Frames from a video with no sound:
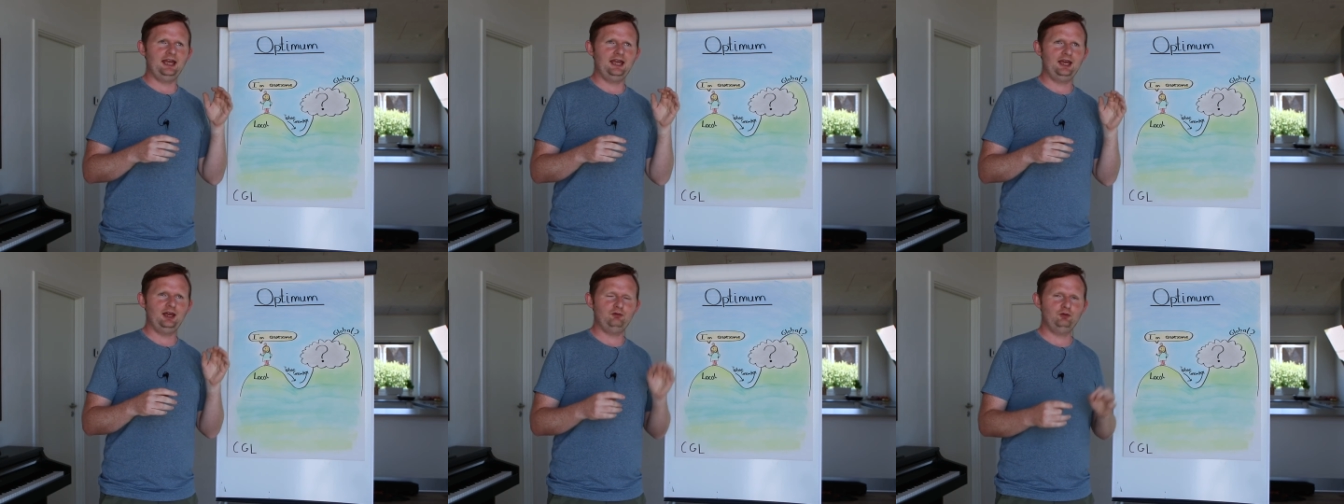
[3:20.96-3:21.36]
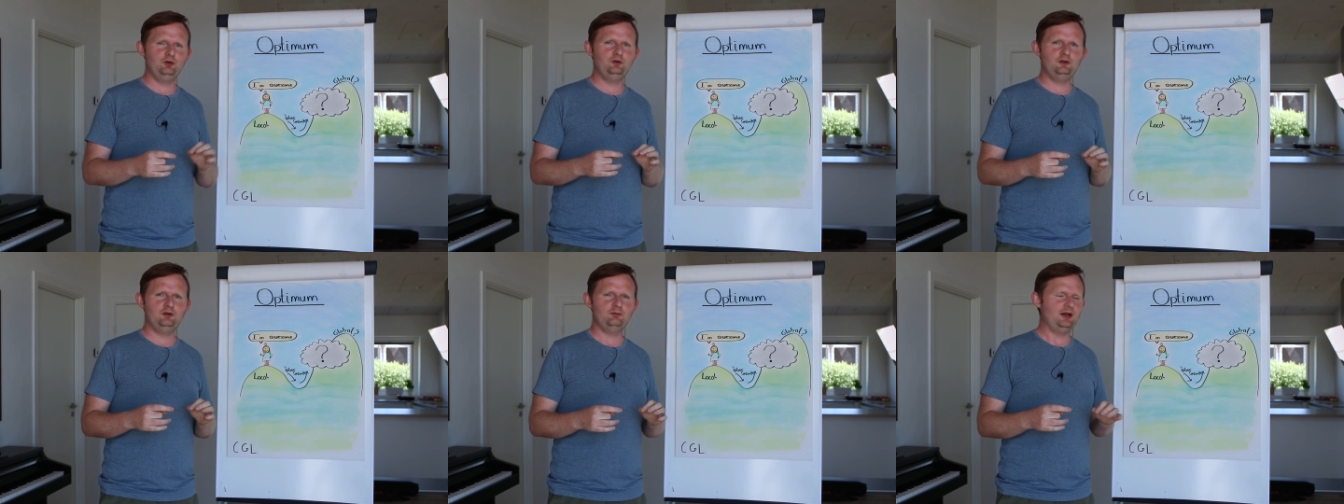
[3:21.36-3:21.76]
At
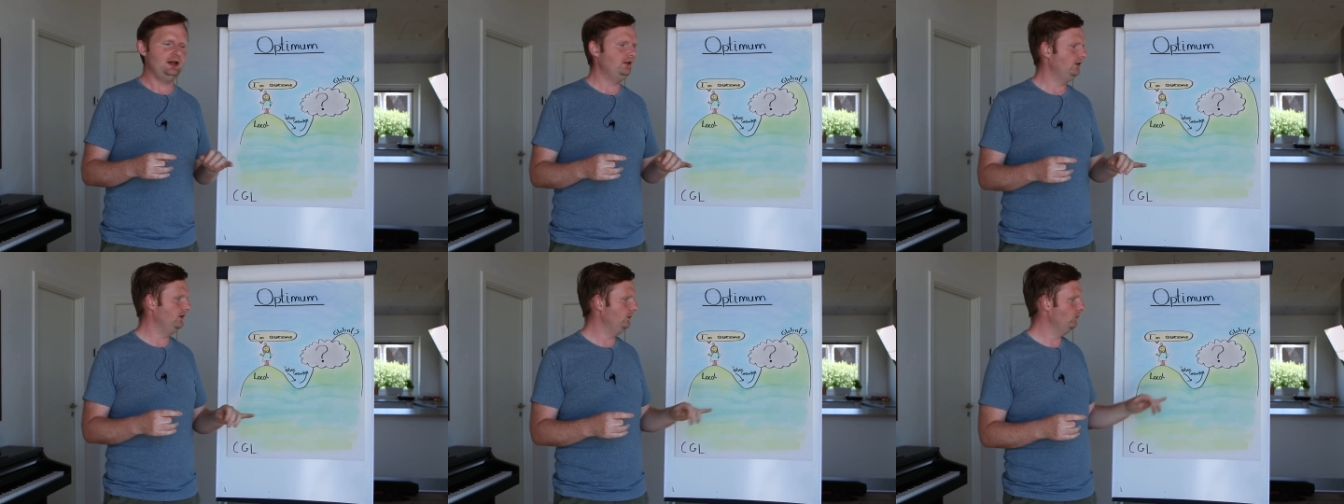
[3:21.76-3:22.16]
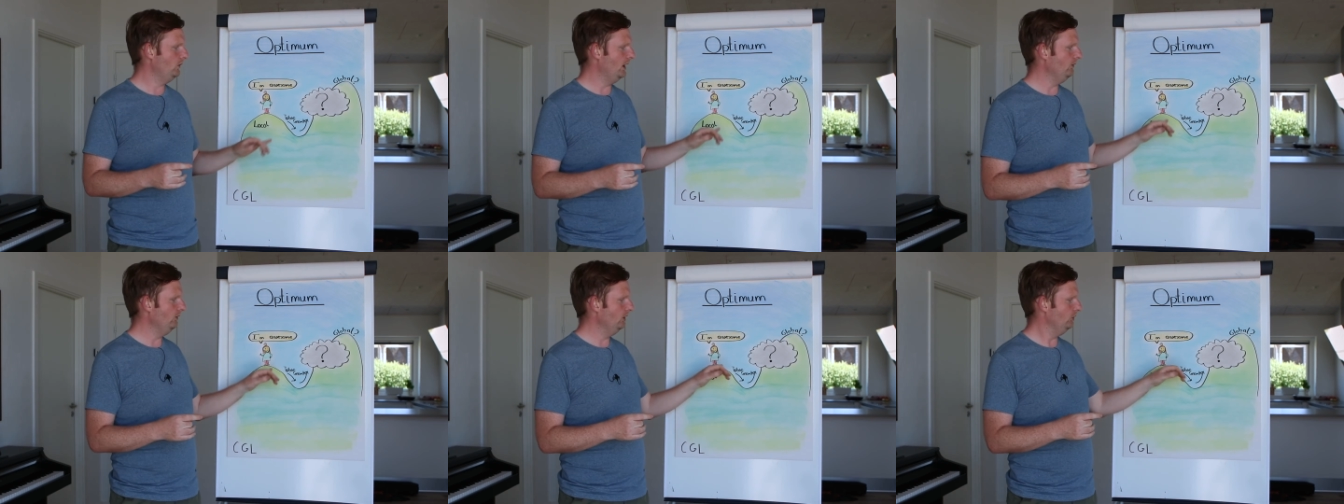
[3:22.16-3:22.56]
first it might seem
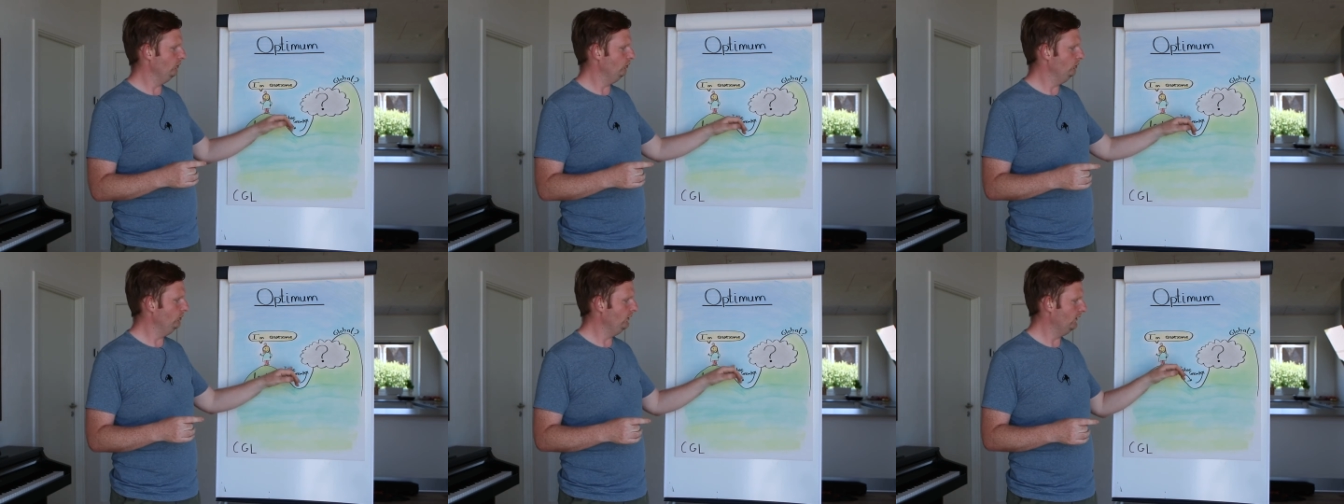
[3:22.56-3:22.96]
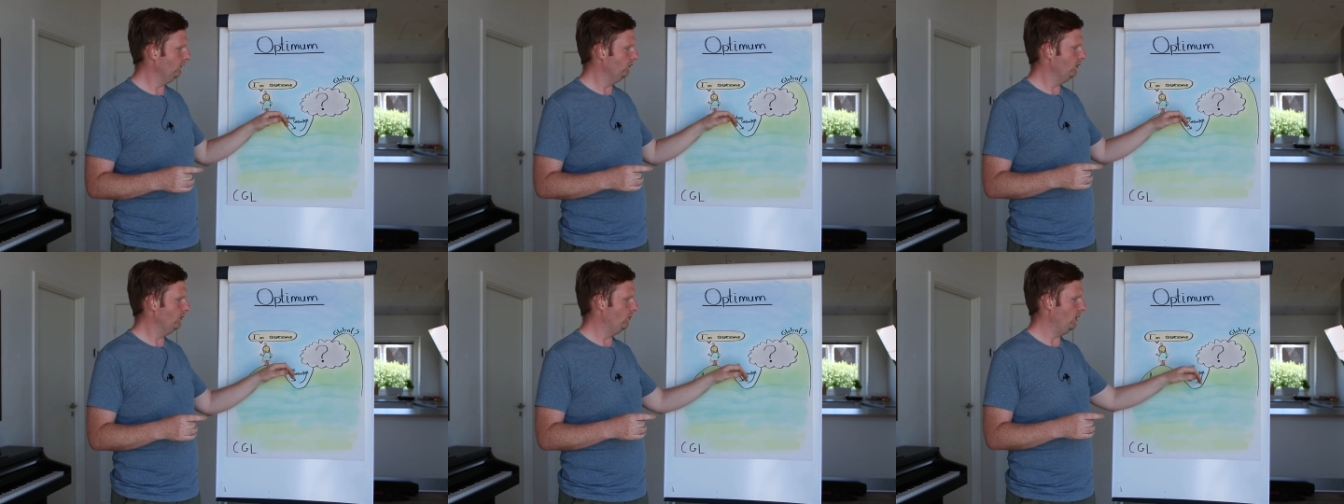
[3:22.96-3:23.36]
counterintuitive.
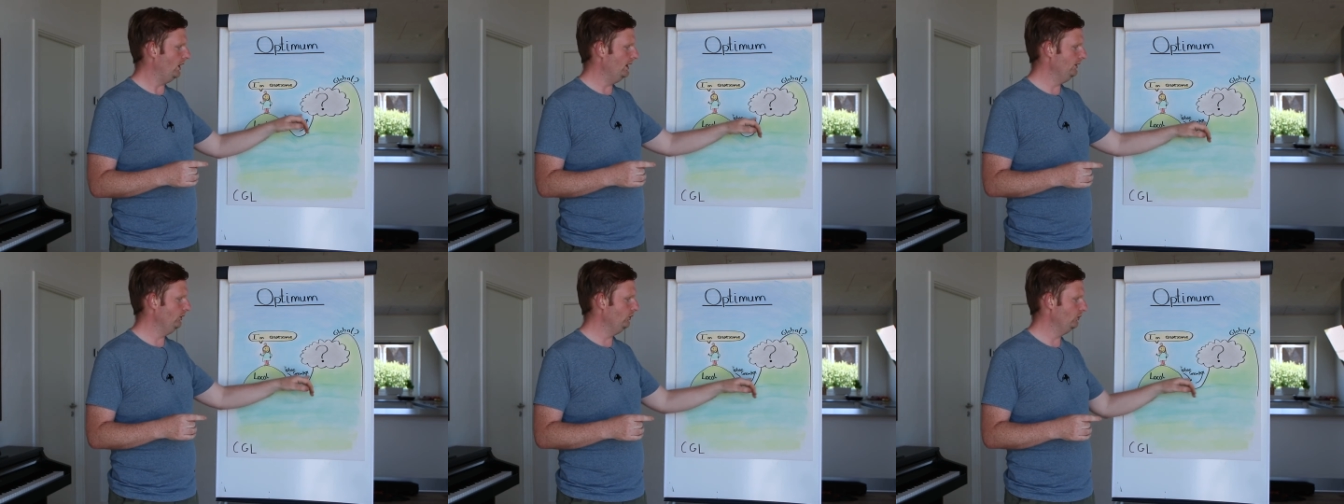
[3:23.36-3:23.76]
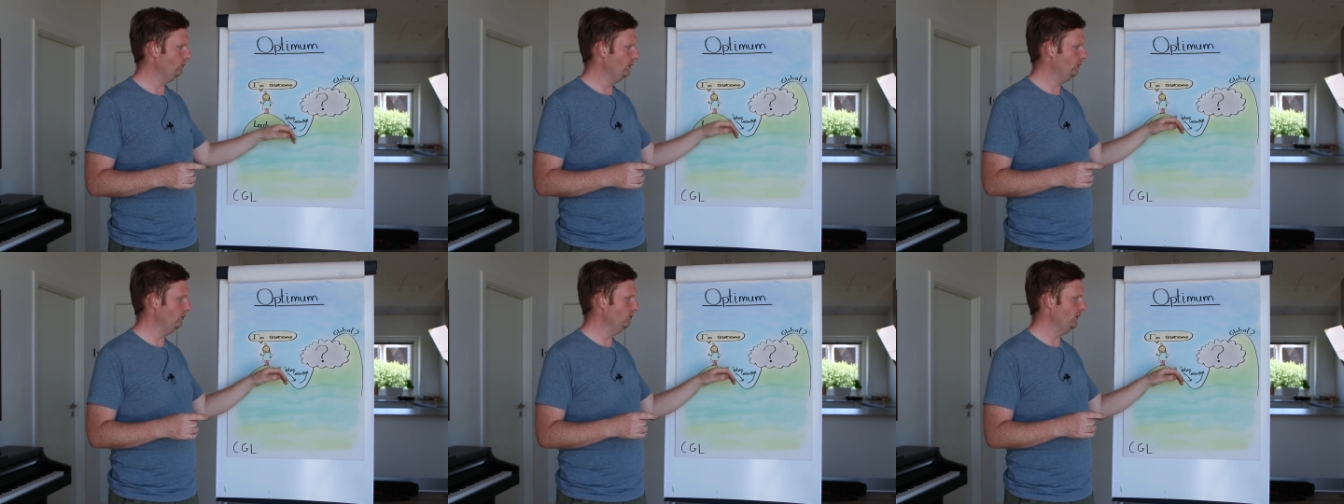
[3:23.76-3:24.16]
Why should we
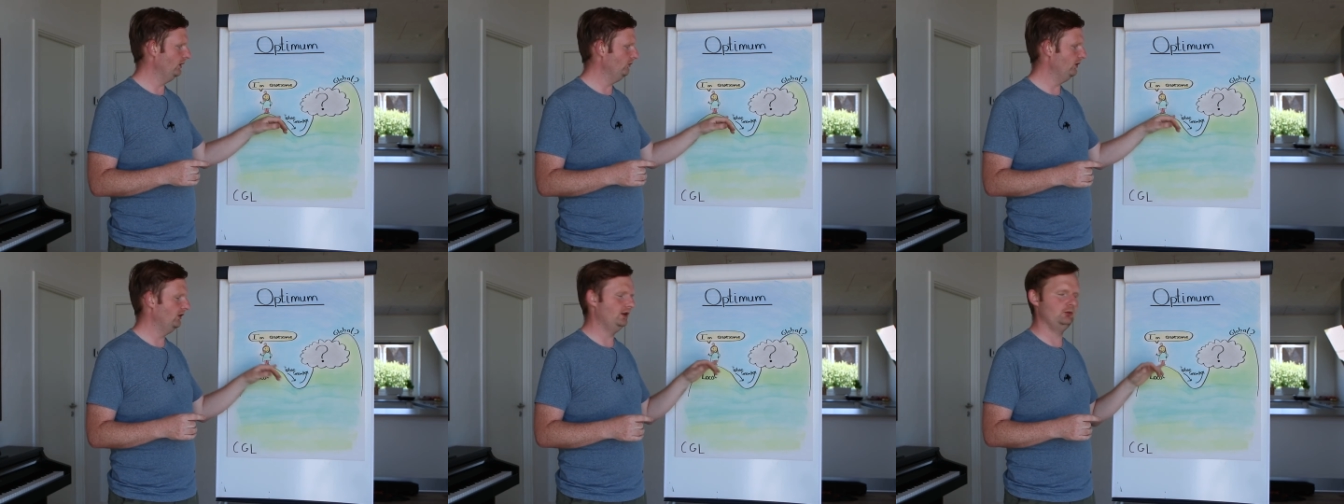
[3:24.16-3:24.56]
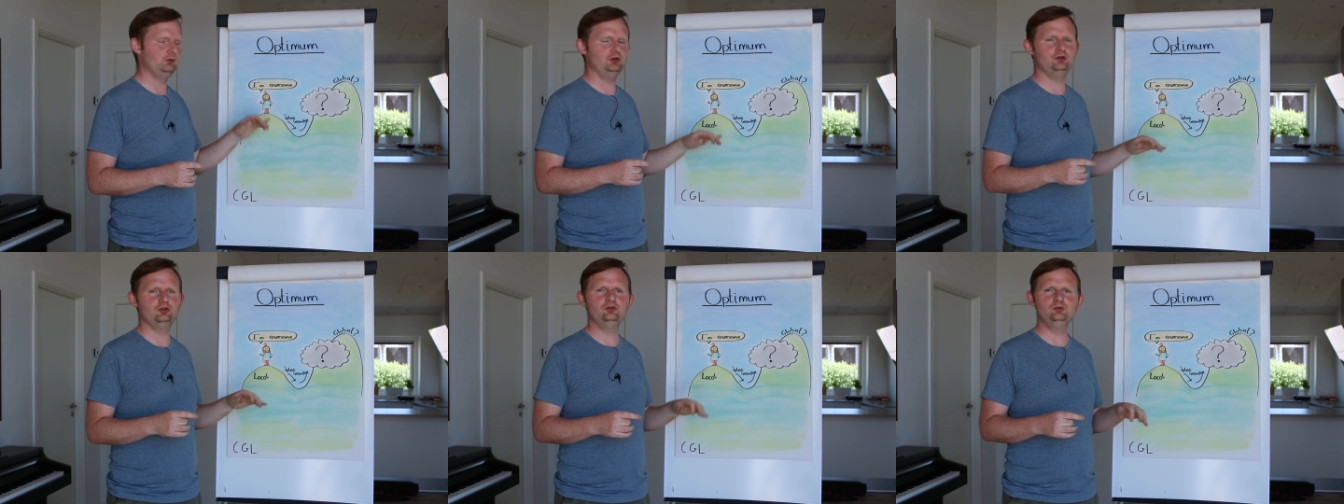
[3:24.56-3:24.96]
do something that we
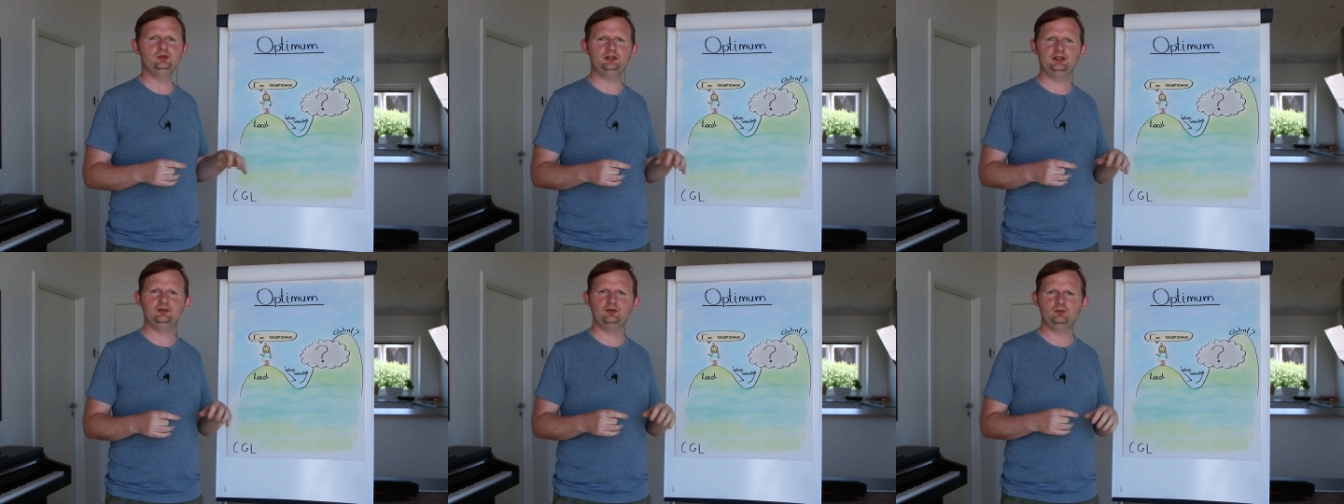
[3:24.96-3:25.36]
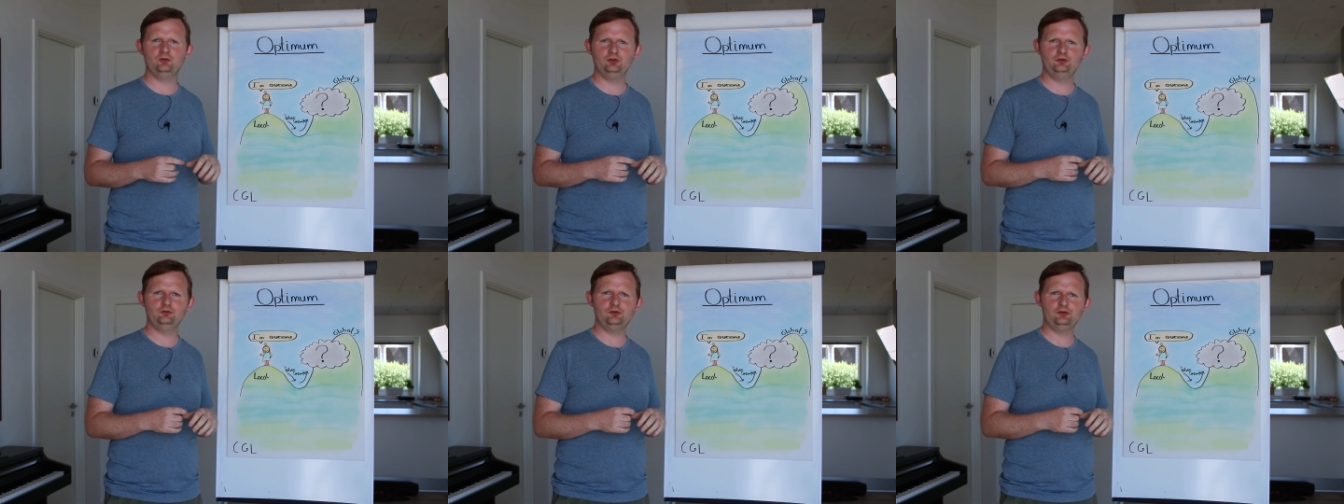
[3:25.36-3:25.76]
know will give a
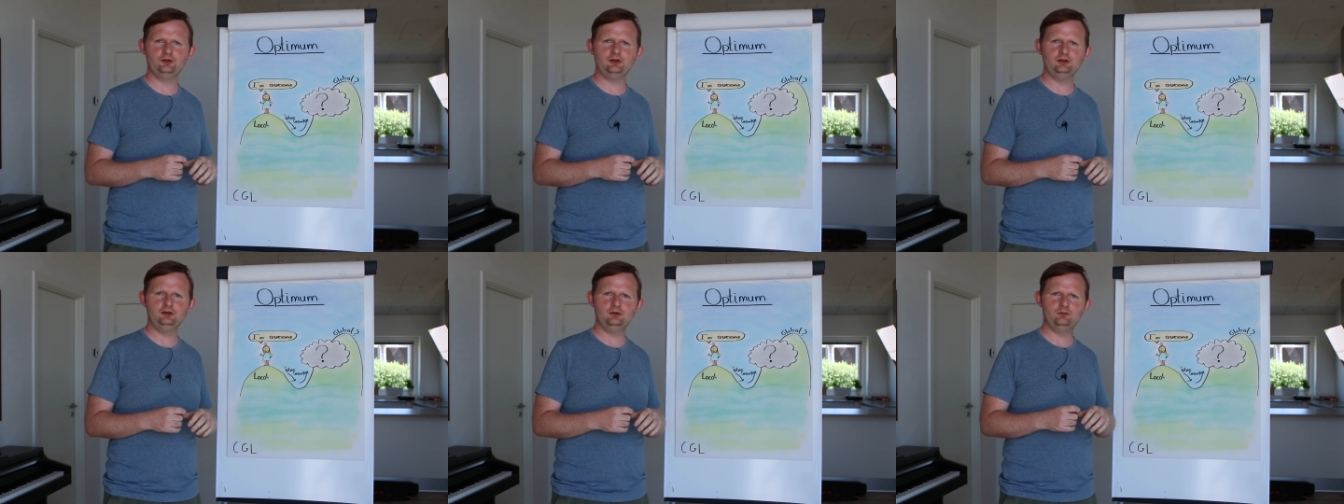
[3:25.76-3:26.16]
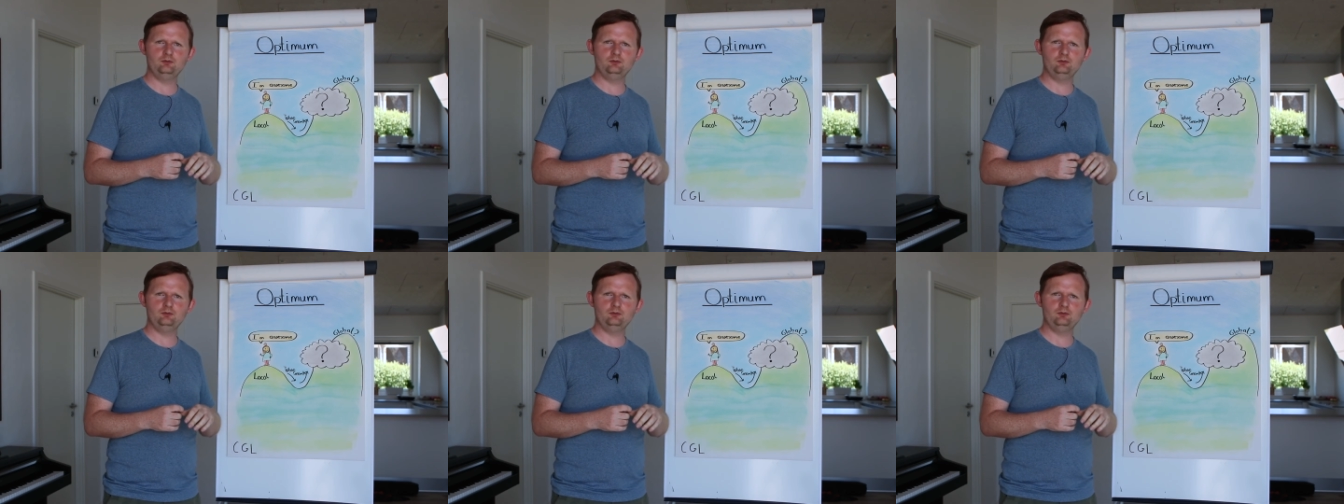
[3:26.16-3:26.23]
worse result?